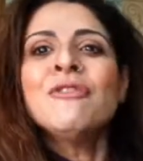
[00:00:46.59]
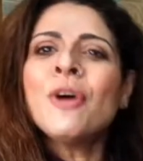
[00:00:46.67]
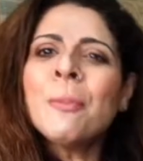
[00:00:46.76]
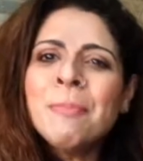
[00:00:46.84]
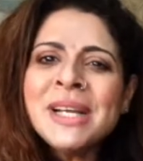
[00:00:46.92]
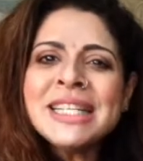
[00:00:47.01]

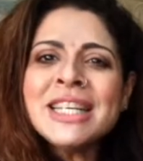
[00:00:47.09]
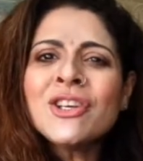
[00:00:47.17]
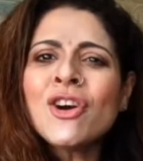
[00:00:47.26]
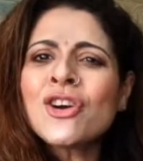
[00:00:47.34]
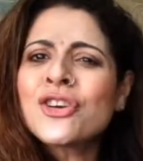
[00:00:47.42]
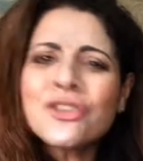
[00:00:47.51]
For building
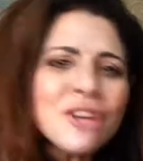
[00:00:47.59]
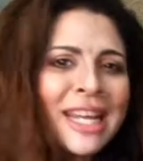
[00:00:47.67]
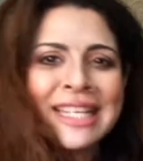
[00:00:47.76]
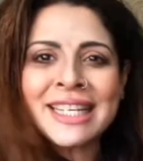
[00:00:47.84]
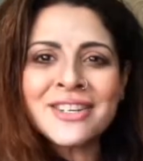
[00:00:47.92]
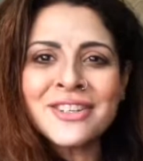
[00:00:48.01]
your
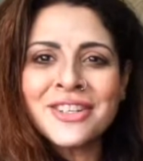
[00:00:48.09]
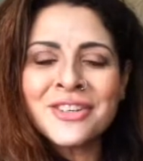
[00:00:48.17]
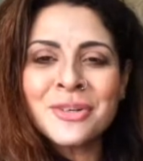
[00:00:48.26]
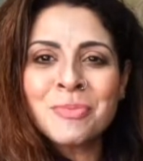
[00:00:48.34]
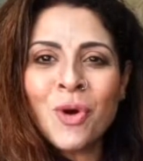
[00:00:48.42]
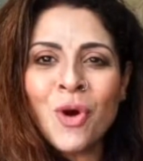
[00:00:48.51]
great
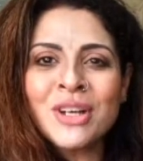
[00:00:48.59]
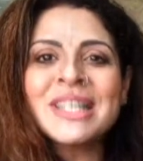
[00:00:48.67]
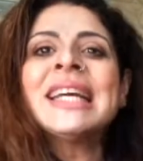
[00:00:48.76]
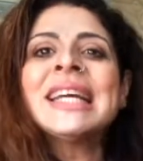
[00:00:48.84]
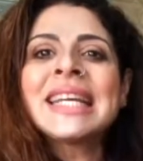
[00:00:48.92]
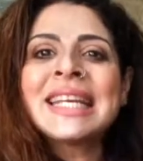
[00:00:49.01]
career abroad,
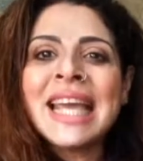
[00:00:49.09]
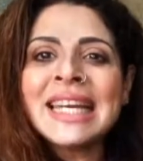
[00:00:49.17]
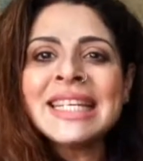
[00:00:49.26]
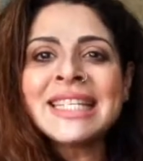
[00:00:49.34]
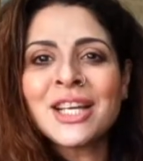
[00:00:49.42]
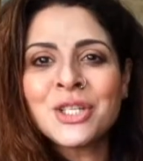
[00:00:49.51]
get
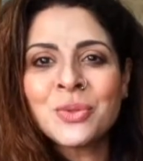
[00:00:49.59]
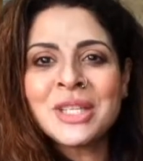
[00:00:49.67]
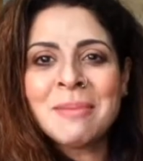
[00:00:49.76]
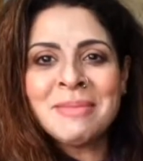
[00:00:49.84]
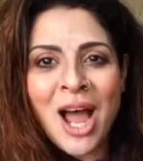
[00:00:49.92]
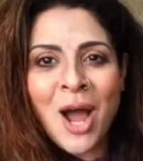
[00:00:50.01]
in touch with
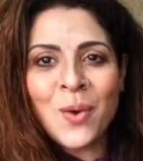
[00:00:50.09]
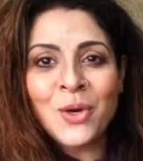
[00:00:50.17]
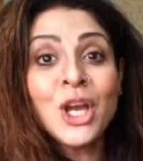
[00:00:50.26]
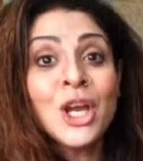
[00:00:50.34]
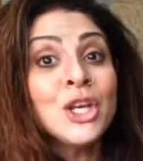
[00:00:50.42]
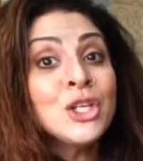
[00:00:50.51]
them
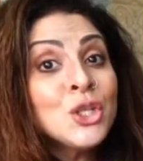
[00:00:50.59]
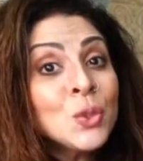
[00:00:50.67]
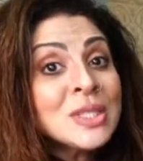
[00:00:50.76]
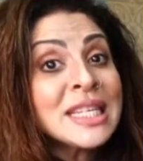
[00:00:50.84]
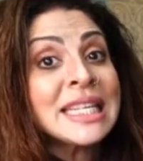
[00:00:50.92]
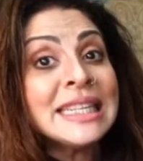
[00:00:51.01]
now
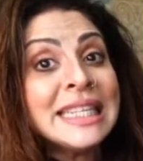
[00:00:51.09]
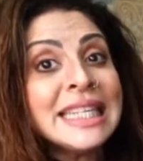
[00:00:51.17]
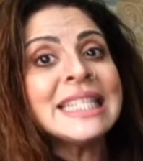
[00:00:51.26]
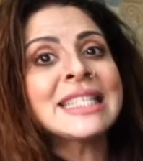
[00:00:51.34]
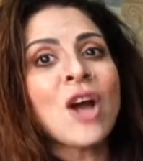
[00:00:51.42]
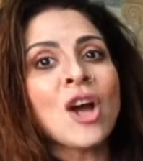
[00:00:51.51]
using
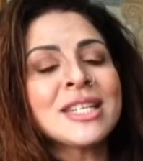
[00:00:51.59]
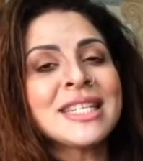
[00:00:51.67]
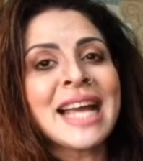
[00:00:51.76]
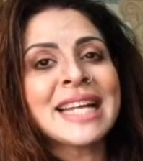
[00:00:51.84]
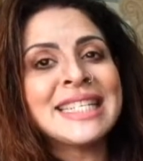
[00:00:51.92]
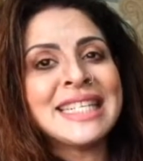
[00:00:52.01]
these
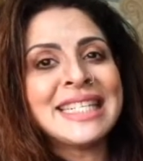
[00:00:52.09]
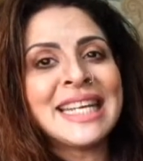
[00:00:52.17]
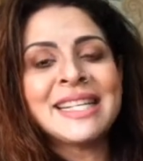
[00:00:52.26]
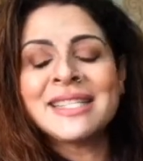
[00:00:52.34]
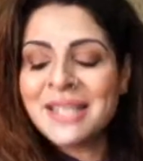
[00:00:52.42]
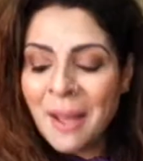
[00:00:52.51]
contact
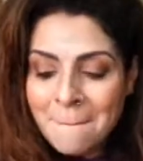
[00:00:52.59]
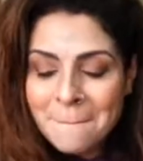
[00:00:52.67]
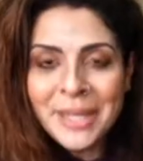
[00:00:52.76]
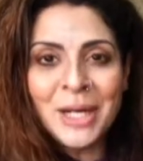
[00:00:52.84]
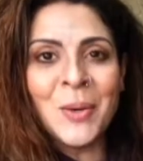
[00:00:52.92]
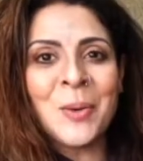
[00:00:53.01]
details
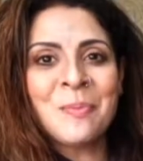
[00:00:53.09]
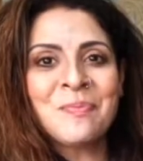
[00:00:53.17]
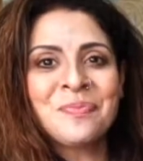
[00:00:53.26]
below.